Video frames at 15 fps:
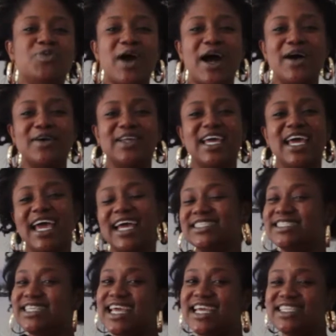you out
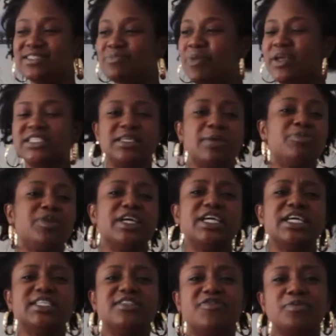and picks up your
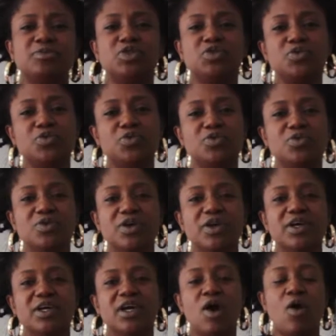kids from school,
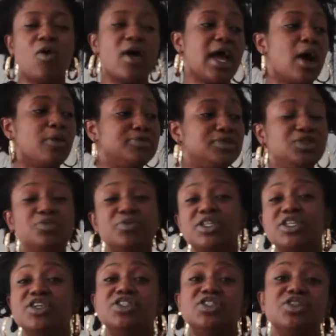or helps you
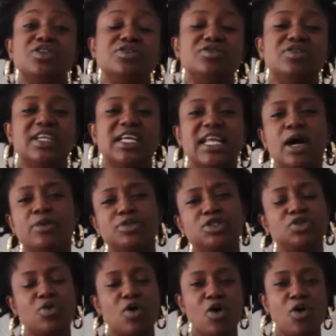with your children and helps
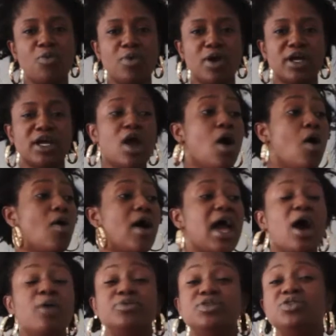do homework, or
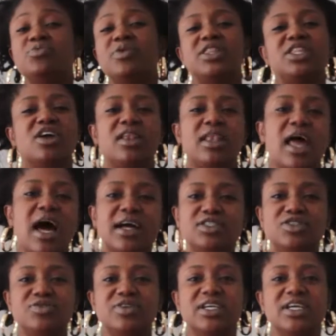helps you with your
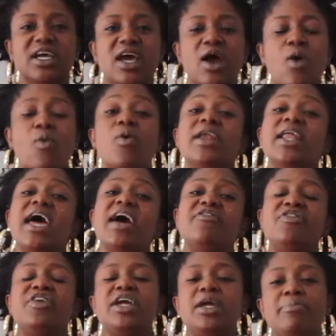laundry.
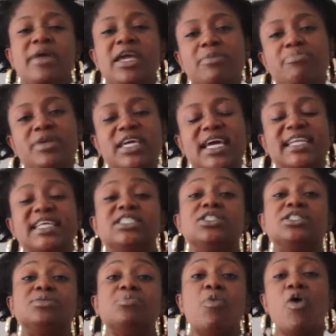Whatever it may be, and as
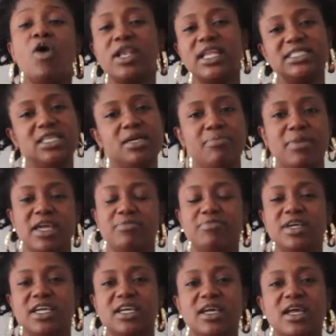small as it may
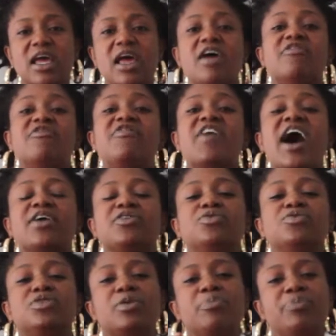be,
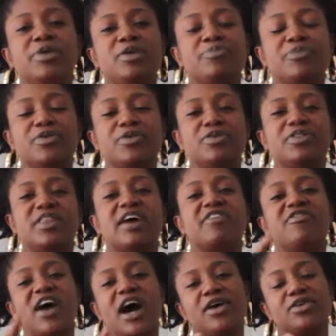value the people
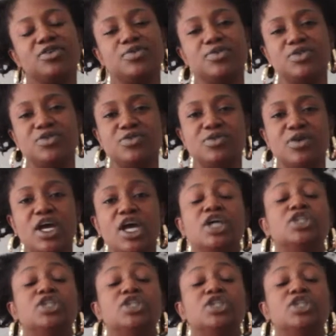that value you.